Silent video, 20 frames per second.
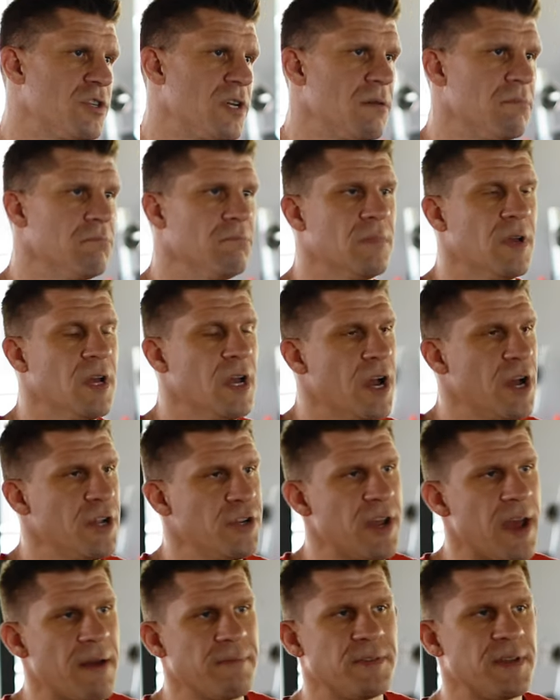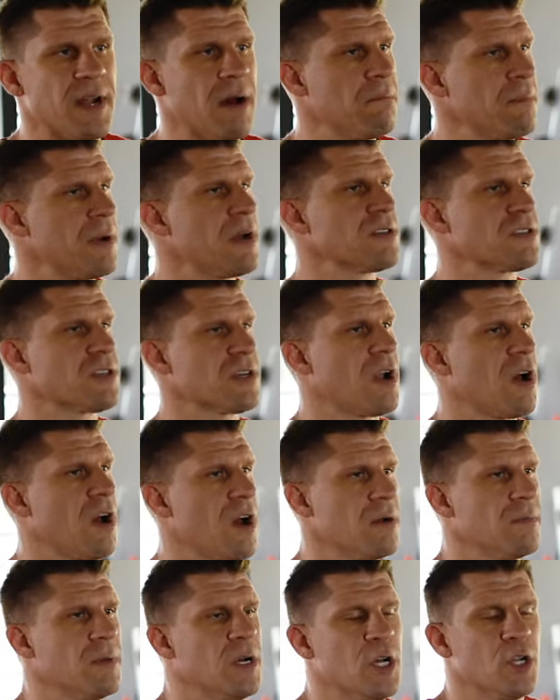gym and you have dumbbells at
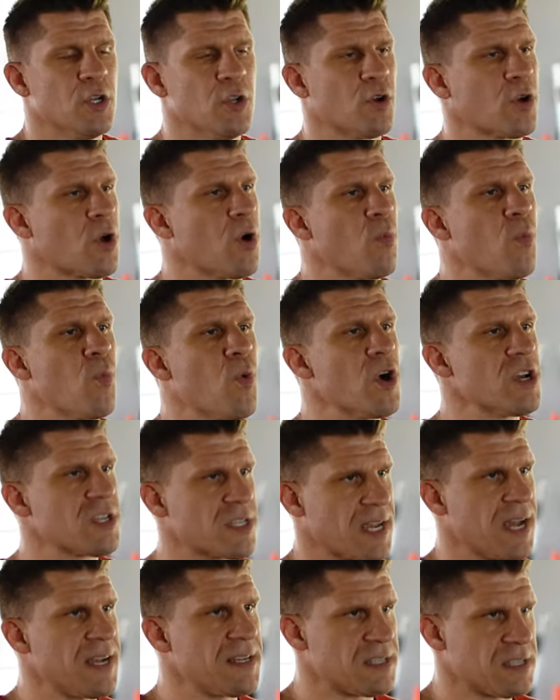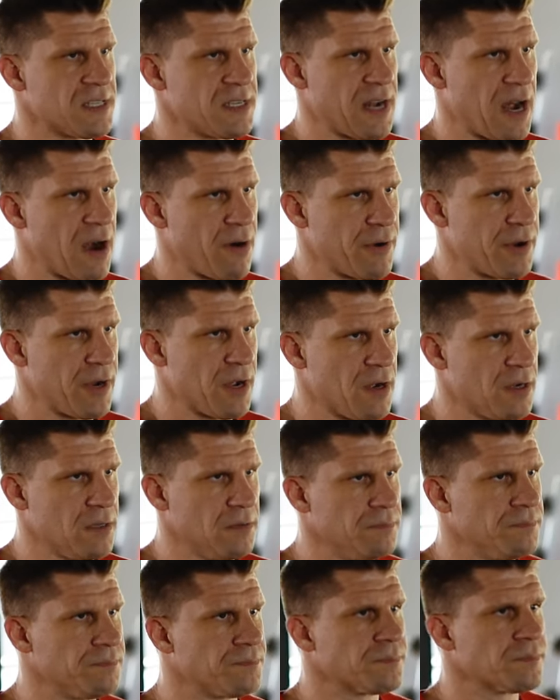home, look, worst case
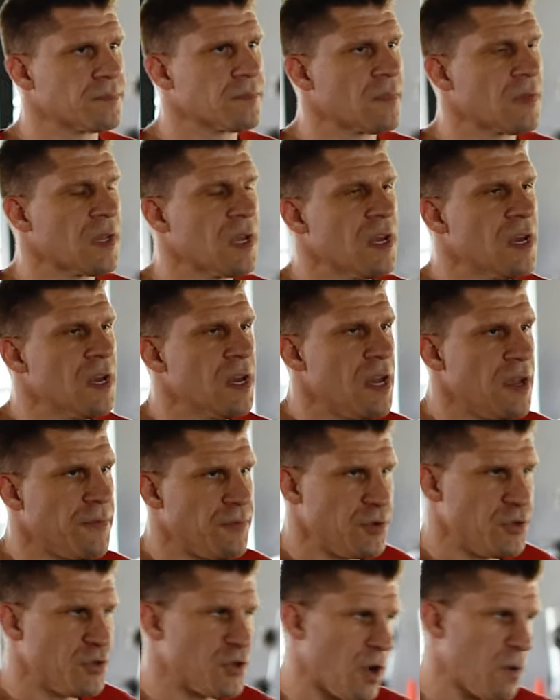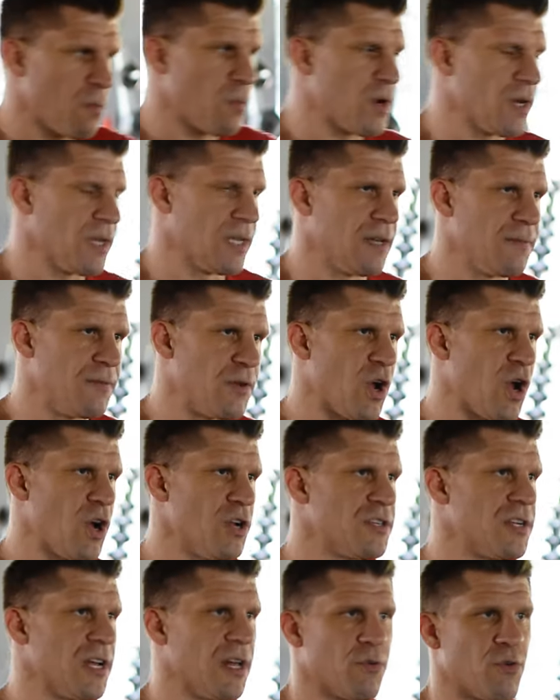scenario, if you don't want to leave your
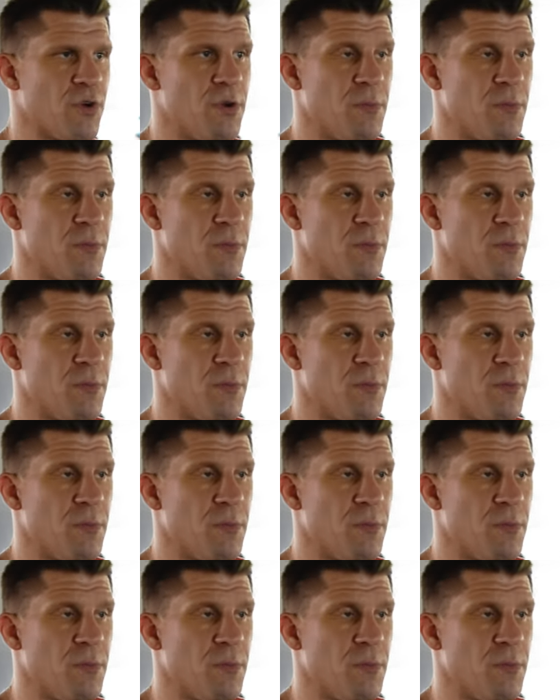hotel